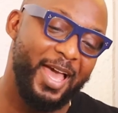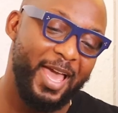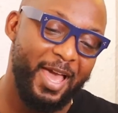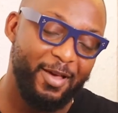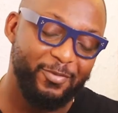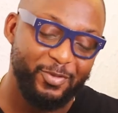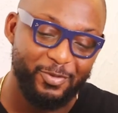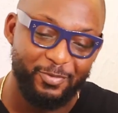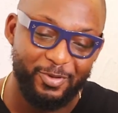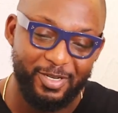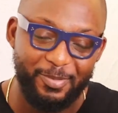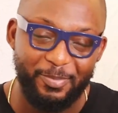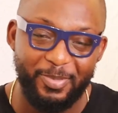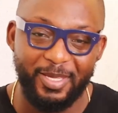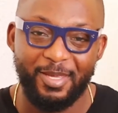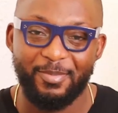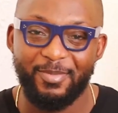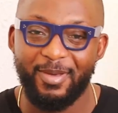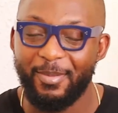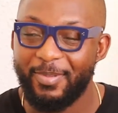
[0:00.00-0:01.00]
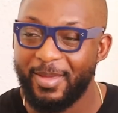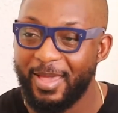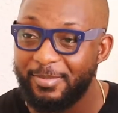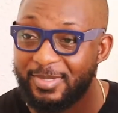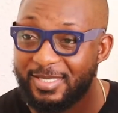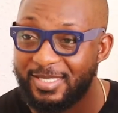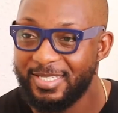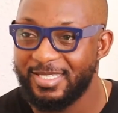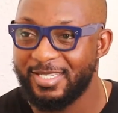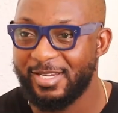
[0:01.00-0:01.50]
I have to really big him up,
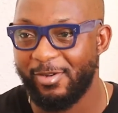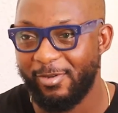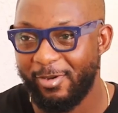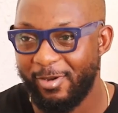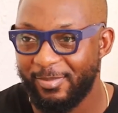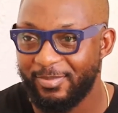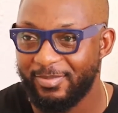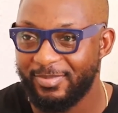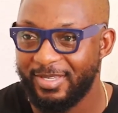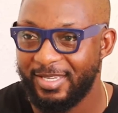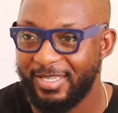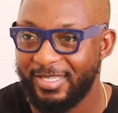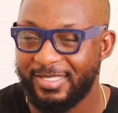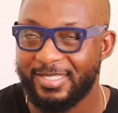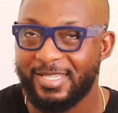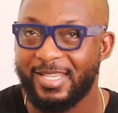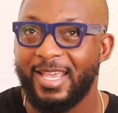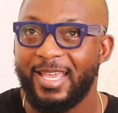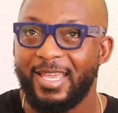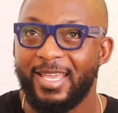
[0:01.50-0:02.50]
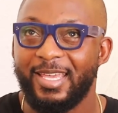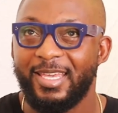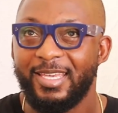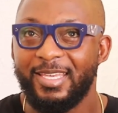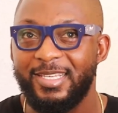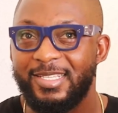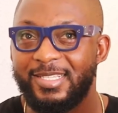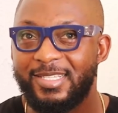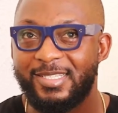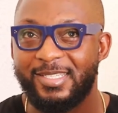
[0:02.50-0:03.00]
MC Jerome. He's
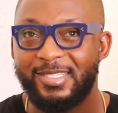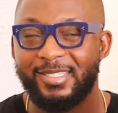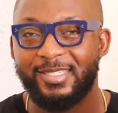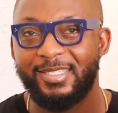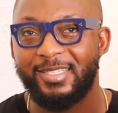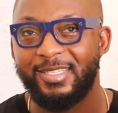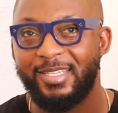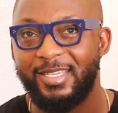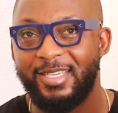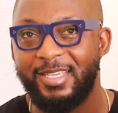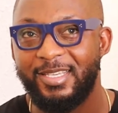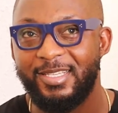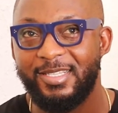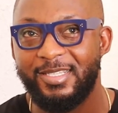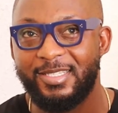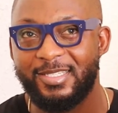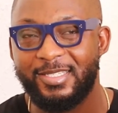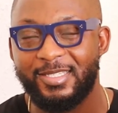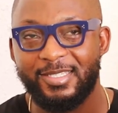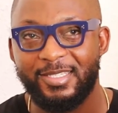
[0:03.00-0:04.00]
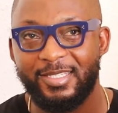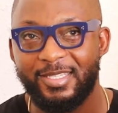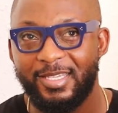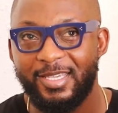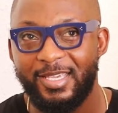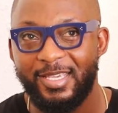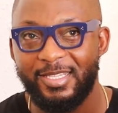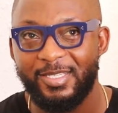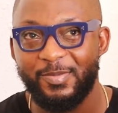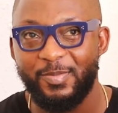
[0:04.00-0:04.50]

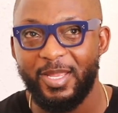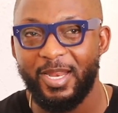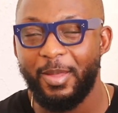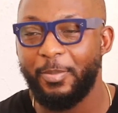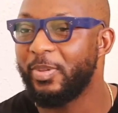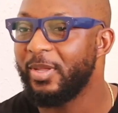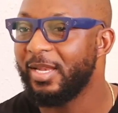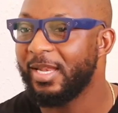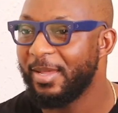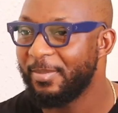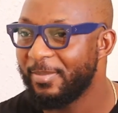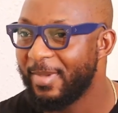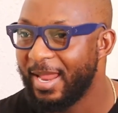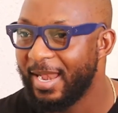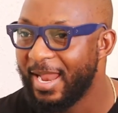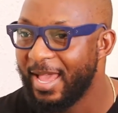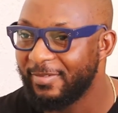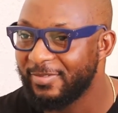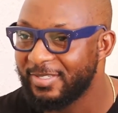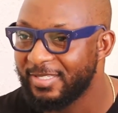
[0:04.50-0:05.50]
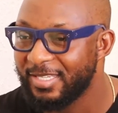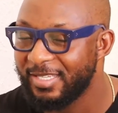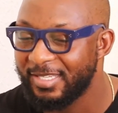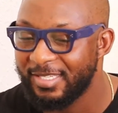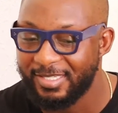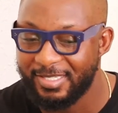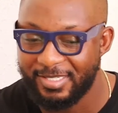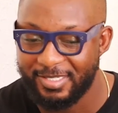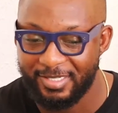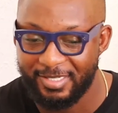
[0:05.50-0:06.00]
been a pillar in my life
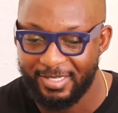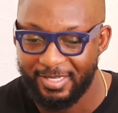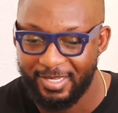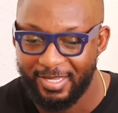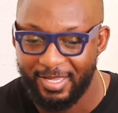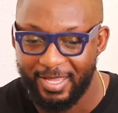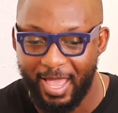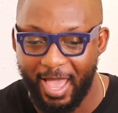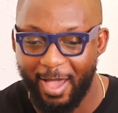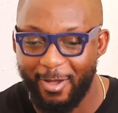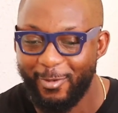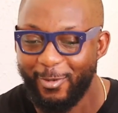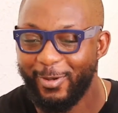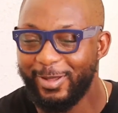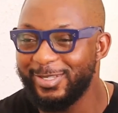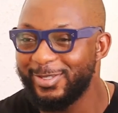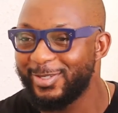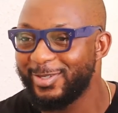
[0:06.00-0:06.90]
since. I went